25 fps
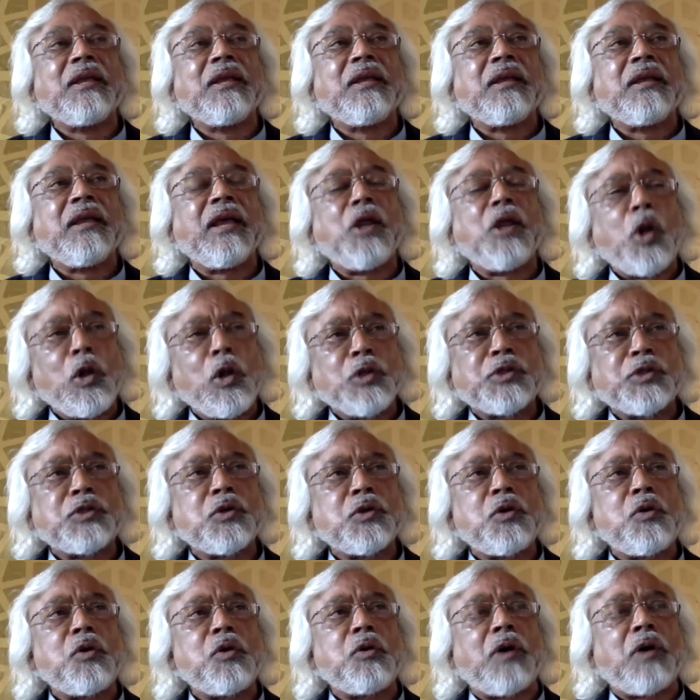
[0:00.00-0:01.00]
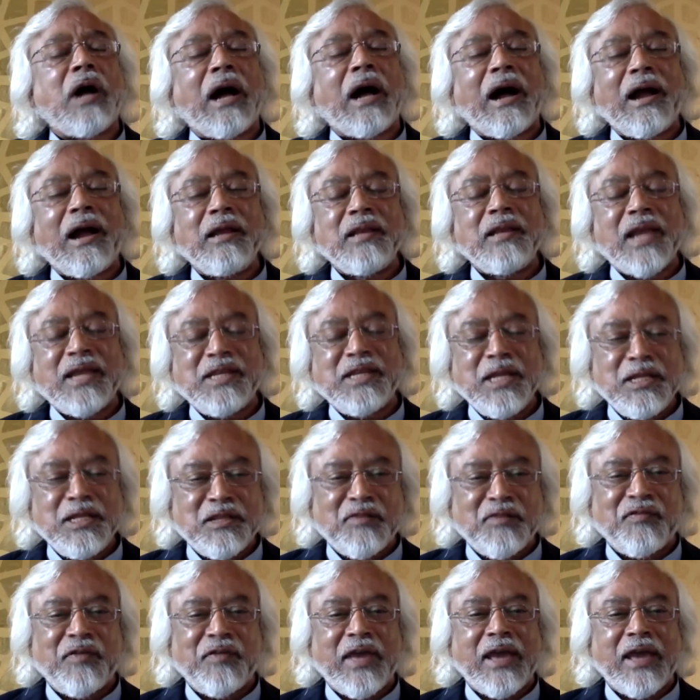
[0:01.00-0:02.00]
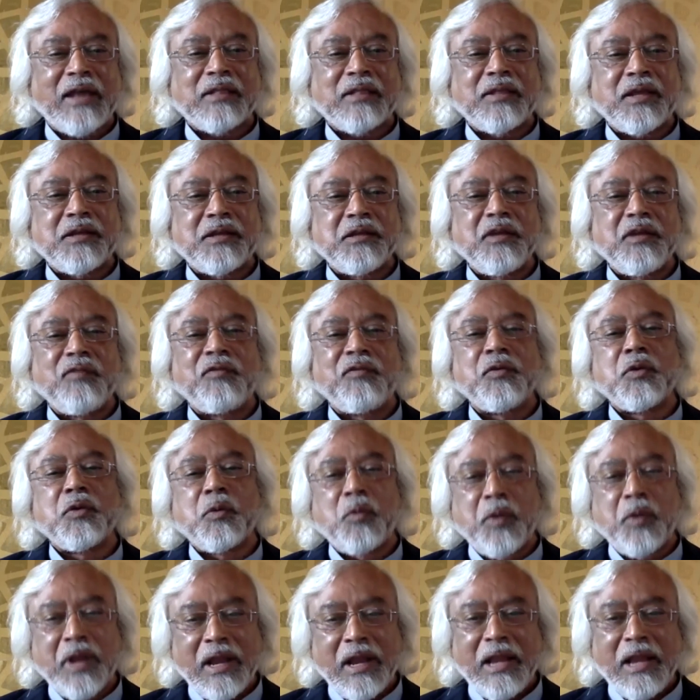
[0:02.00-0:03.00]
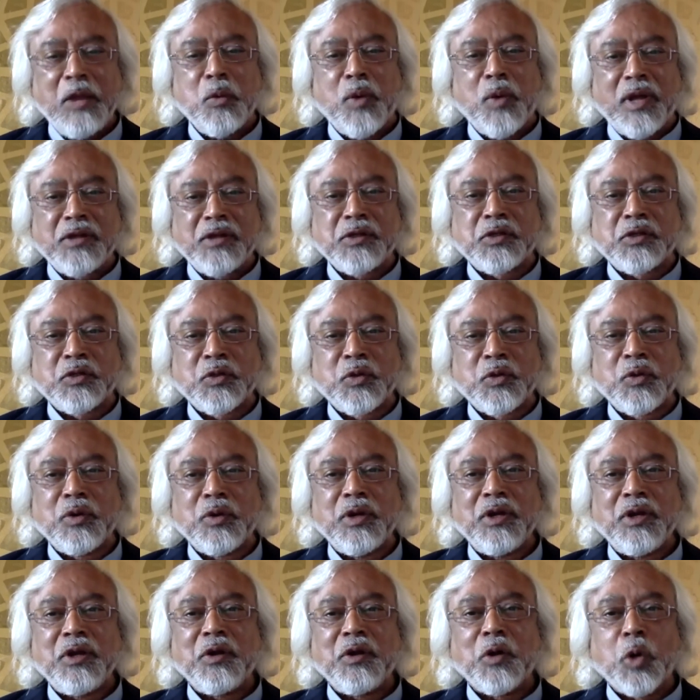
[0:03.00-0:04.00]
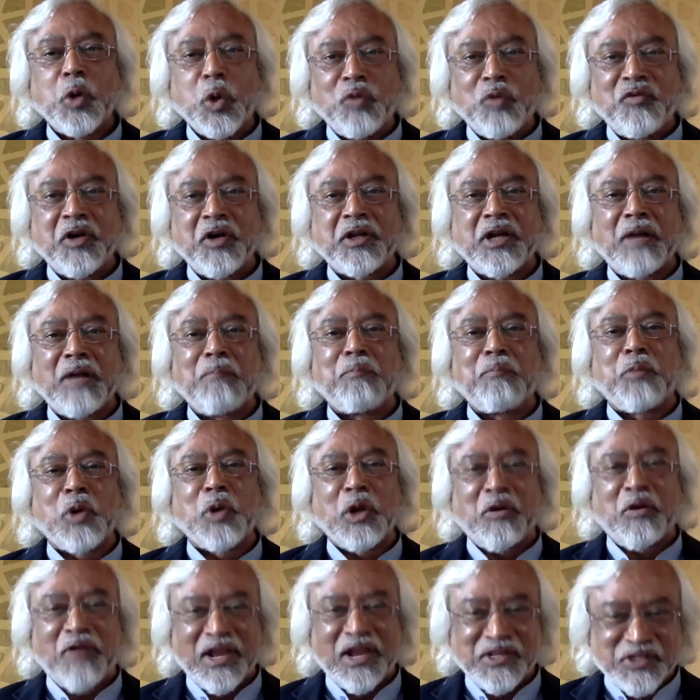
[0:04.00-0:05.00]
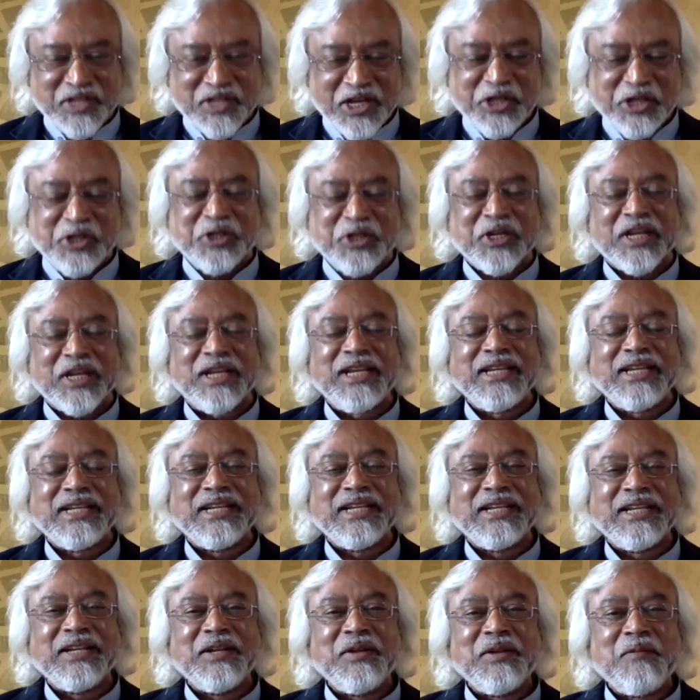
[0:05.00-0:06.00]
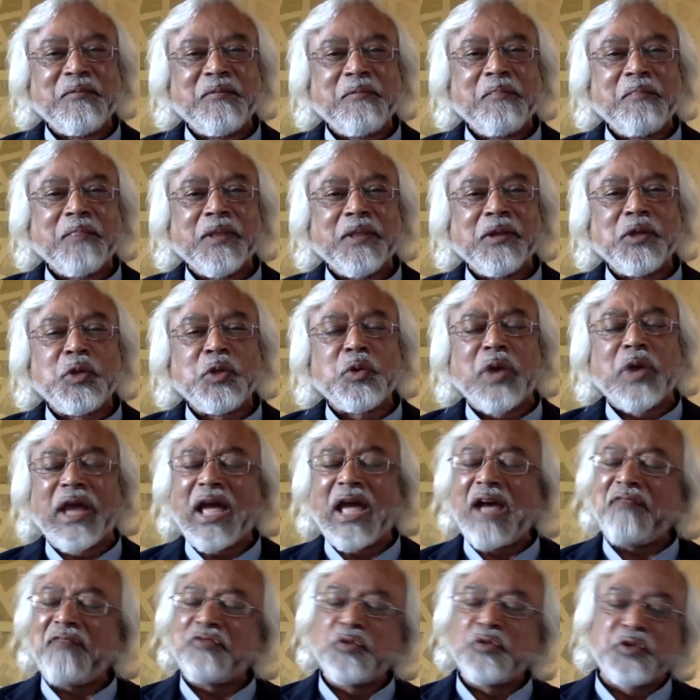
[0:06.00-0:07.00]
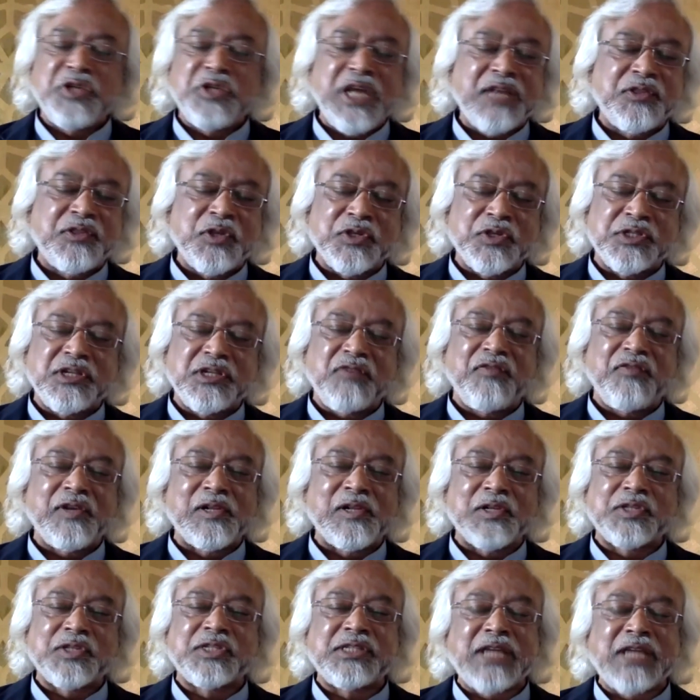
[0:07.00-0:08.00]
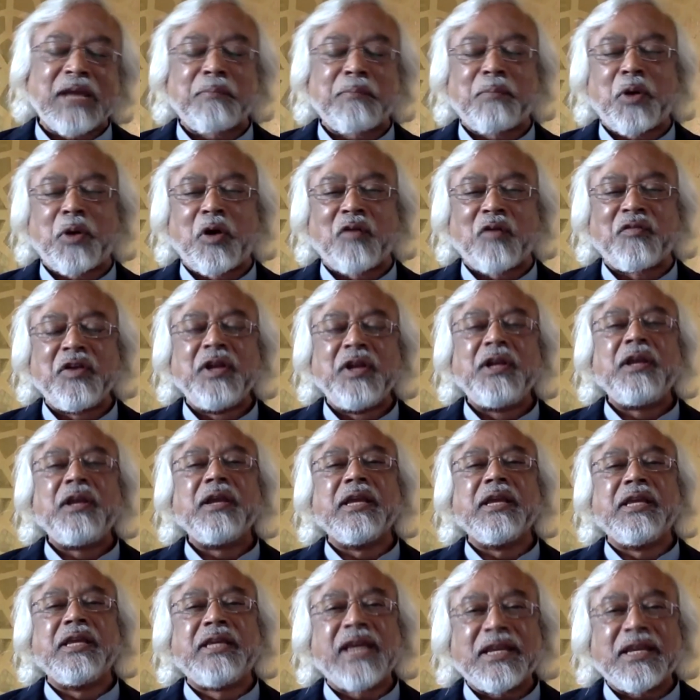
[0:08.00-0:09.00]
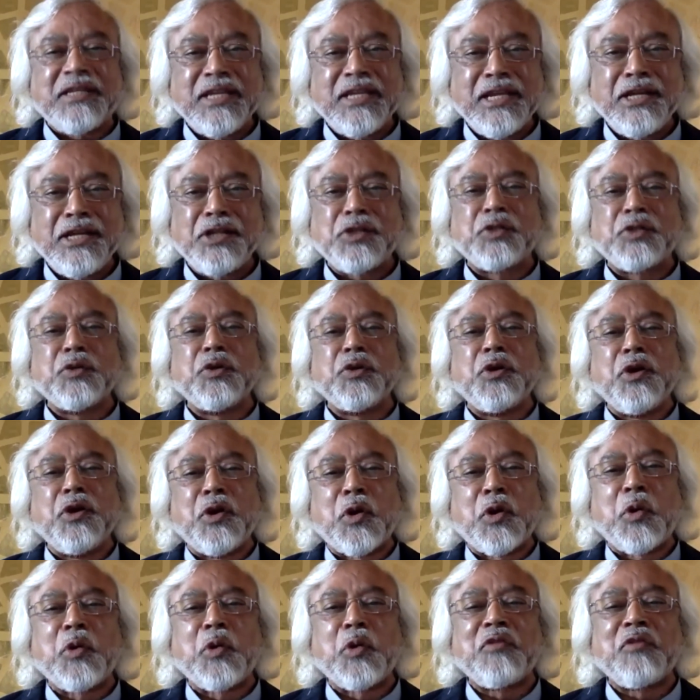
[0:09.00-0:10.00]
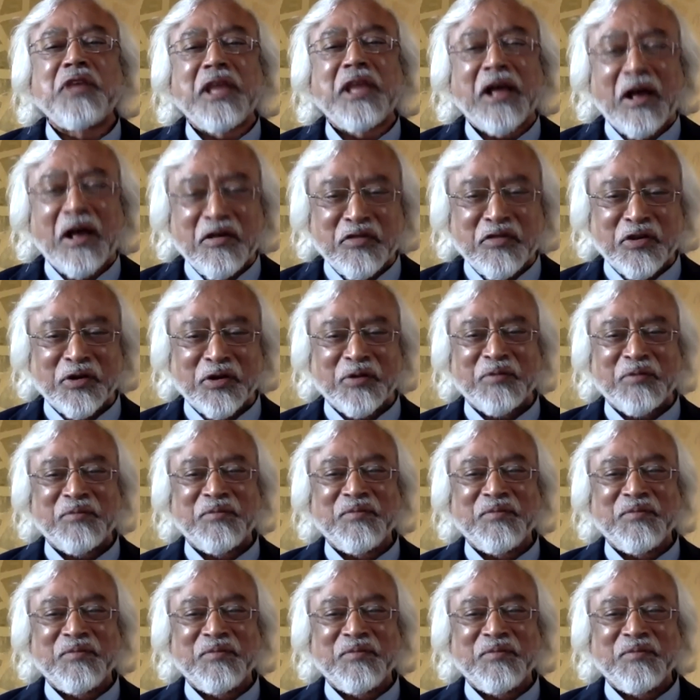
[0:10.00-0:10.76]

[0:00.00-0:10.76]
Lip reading: and also highlighting the fact that if you really want to overcome polarization, you have to take this difficult step of getting to know the other